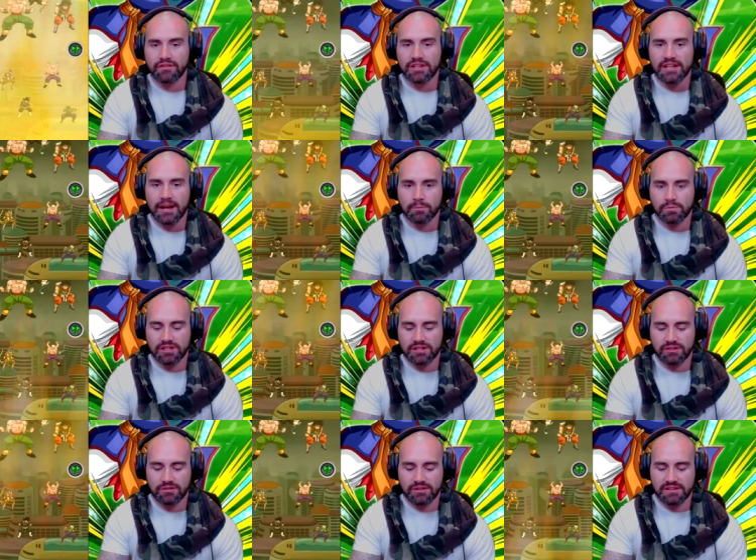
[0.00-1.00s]
Yamcha
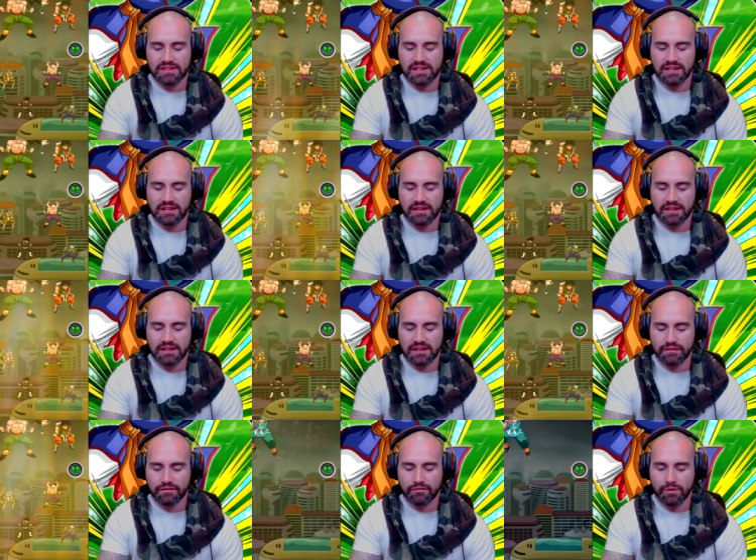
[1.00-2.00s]
units here.
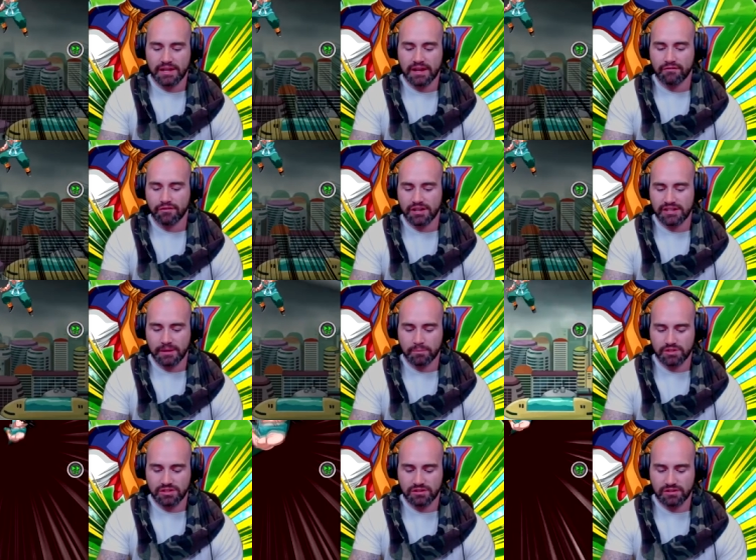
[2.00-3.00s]
If we can't find
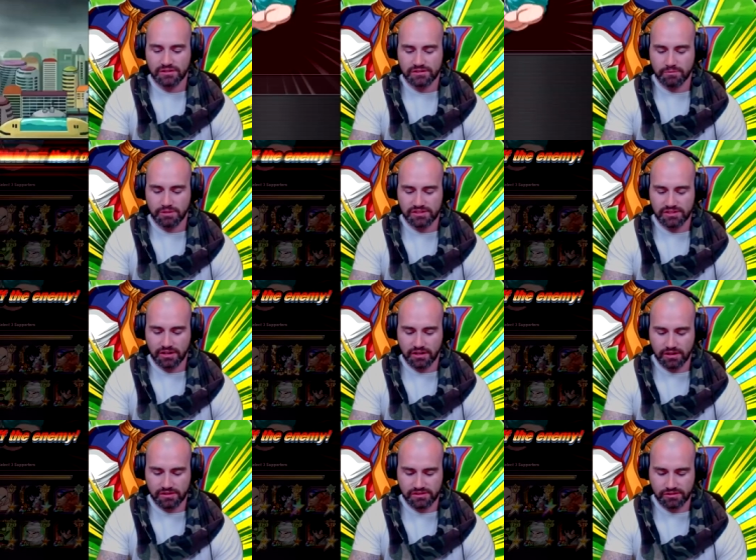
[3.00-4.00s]
Yamcha units, we're just going to
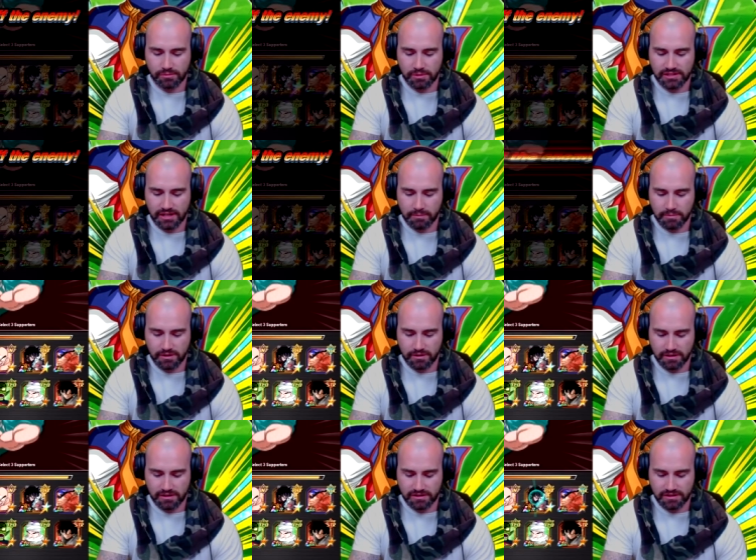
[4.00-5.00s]
go Super Type
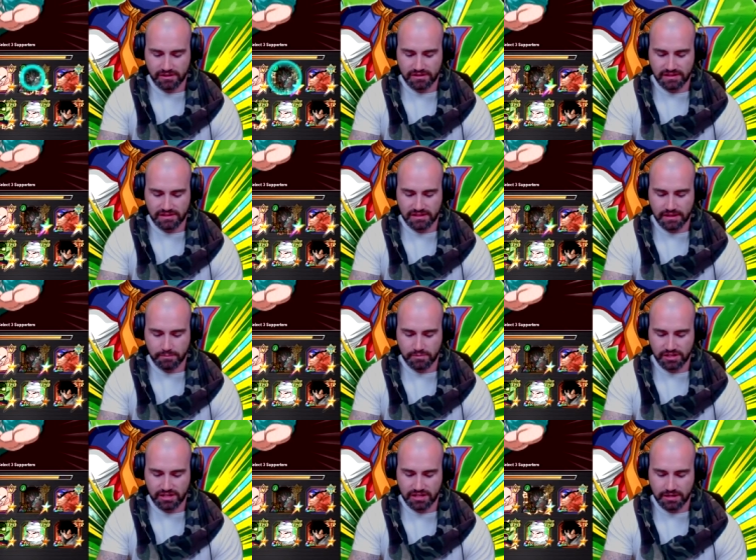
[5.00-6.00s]
units. It's
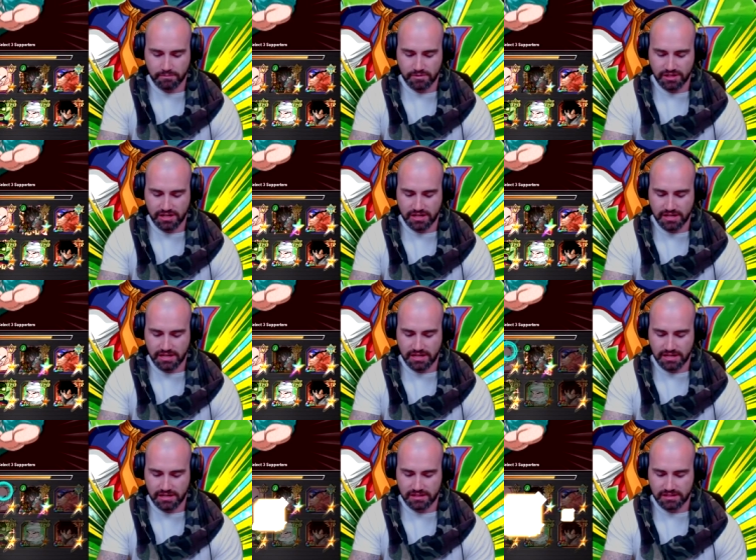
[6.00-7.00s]
Yamcha, Yamcha,
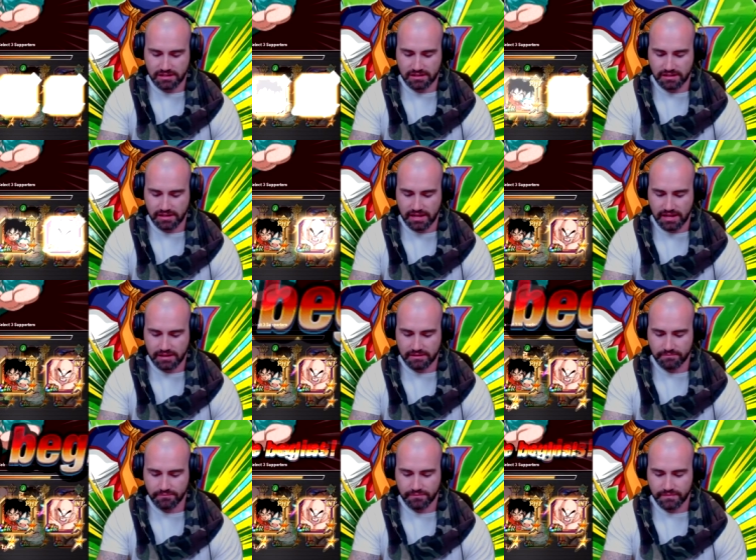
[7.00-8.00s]
and okay.
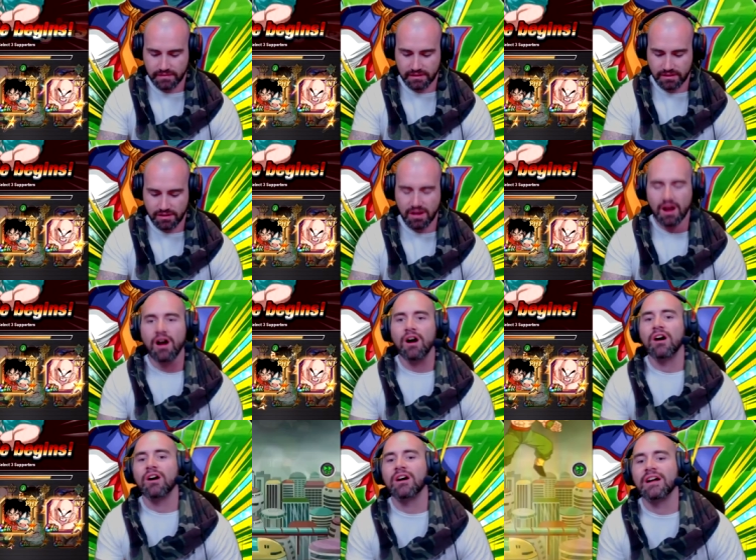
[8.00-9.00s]

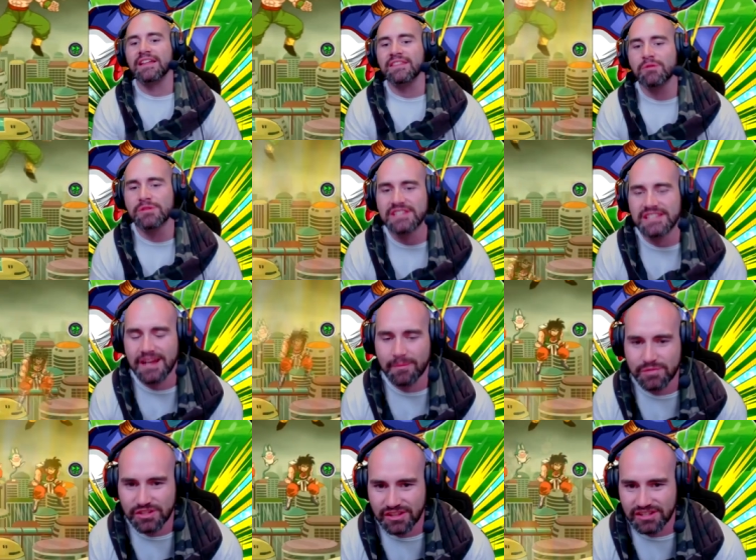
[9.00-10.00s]
Oh, and there was a
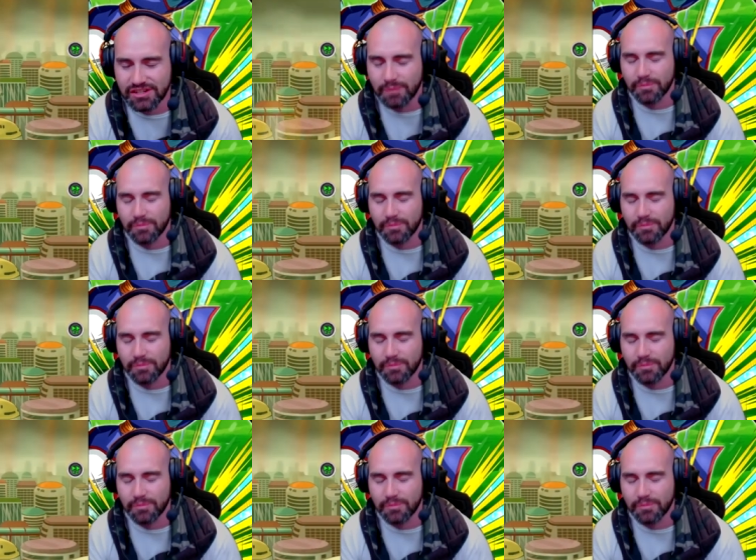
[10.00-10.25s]
Yamcha the top